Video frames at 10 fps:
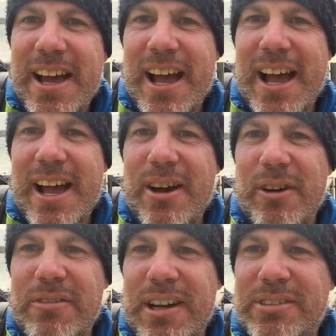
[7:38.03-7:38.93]

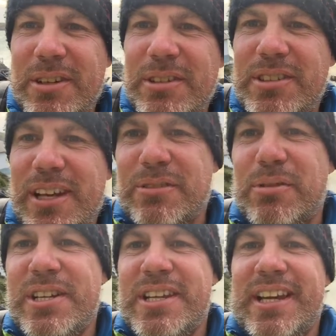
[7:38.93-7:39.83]
on Ras Dewi Sant
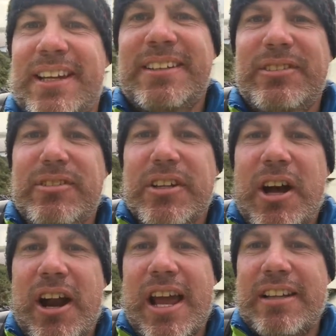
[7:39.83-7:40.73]
1 year.
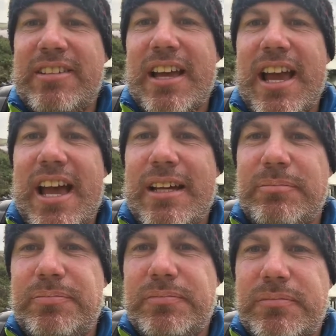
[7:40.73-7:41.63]
Alright, here
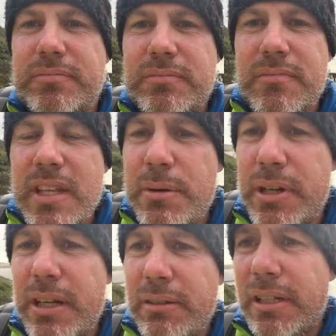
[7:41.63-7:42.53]
we
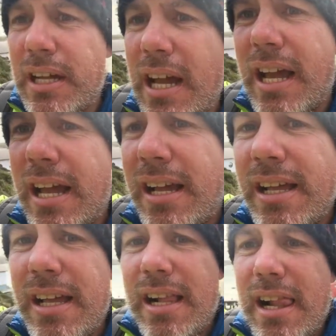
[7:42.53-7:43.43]
go.
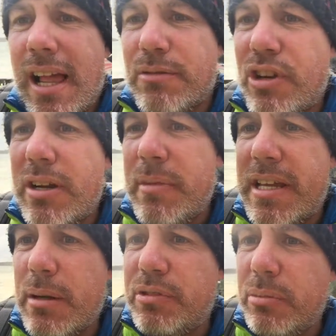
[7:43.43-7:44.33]
I'm trying to
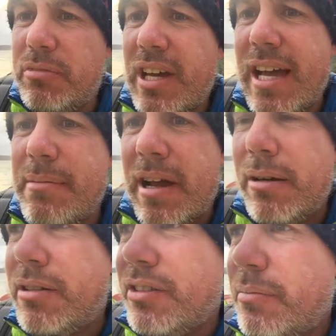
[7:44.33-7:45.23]
make up some time now
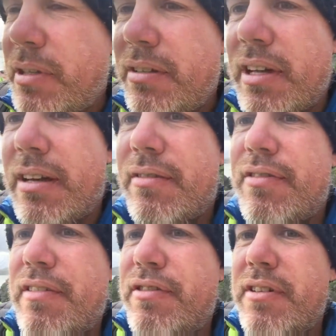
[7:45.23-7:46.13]
because I've been
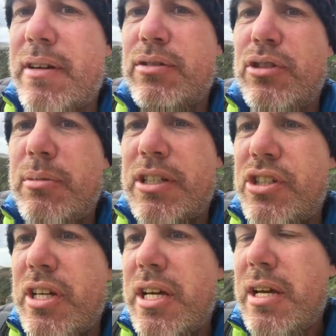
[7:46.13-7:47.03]
faffing around too
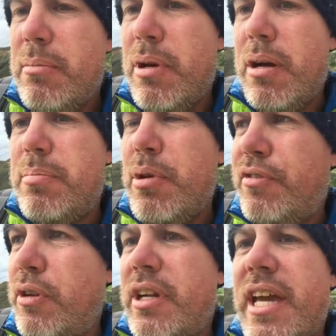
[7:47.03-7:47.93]
much. But
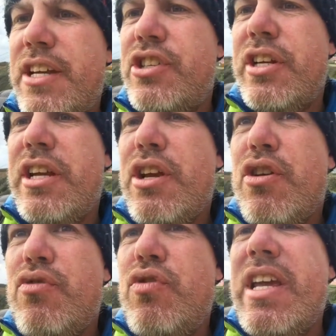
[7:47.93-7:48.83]
beautiful location.
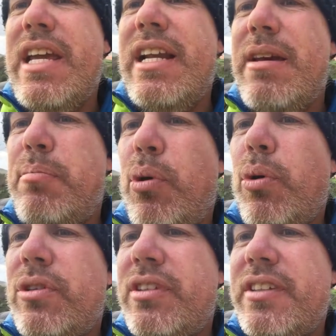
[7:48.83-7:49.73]
Really
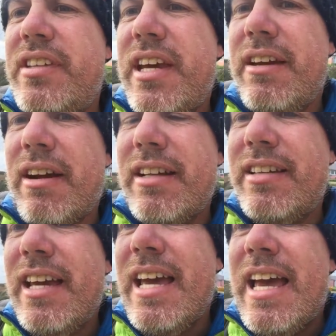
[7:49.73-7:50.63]
important here, right,
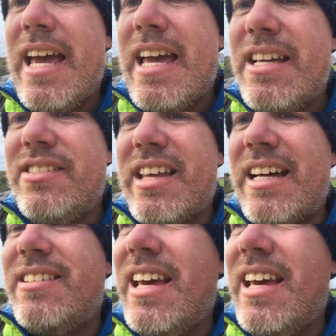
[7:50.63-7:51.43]
is that